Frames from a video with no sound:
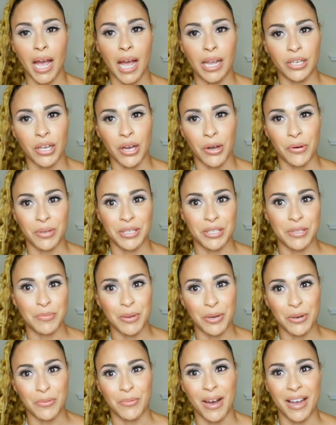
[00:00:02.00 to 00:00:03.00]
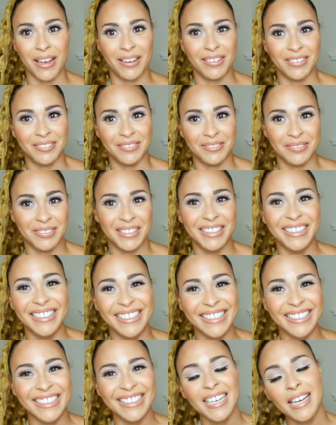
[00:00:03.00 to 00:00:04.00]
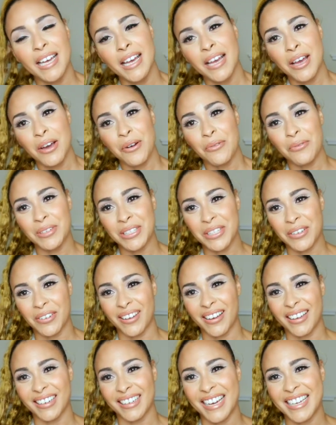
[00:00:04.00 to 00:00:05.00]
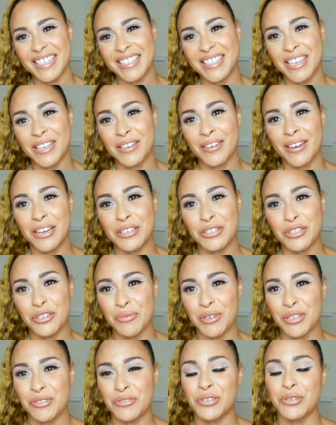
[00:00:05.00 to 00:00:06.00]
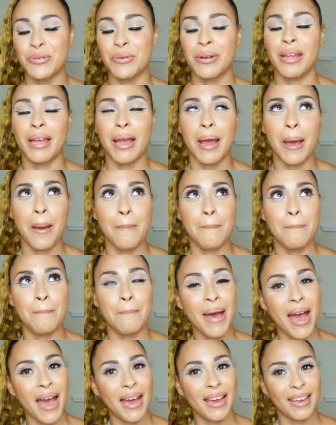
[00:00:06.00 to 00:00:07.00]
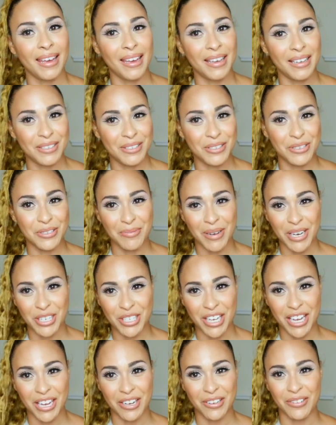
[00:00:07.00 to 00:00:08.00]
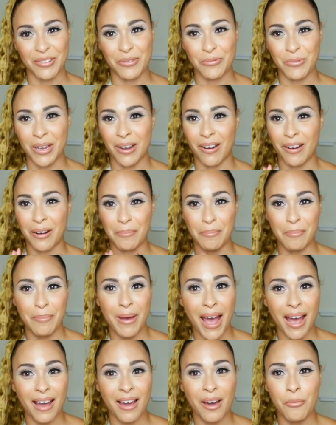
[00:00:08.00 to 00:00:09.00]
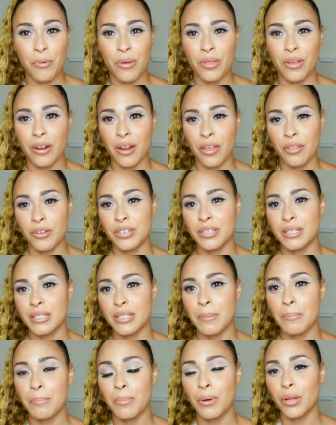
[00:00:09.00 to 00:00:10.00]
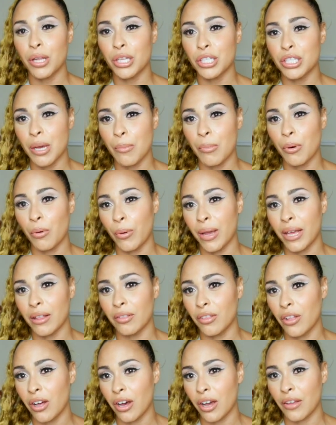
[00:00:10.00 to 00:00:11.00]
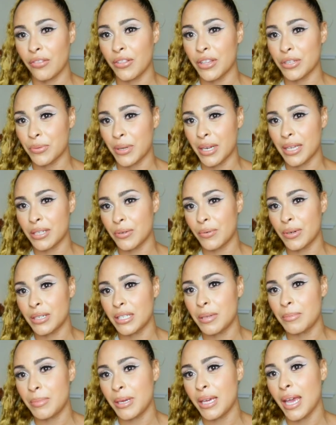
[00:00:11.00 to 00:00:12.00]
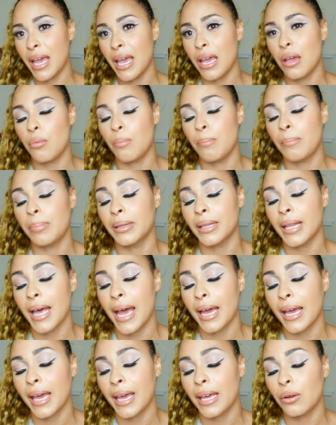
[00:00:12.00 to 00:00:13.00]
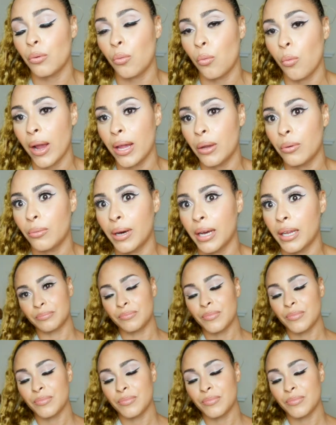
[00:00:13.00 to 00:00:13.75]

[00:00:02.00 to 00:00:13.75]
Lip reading: know, it's been a while. What's going on, guys? Thank you guys so much for tuning back into my channel. We are back with another simple double wing look. This one is going to be a black and white one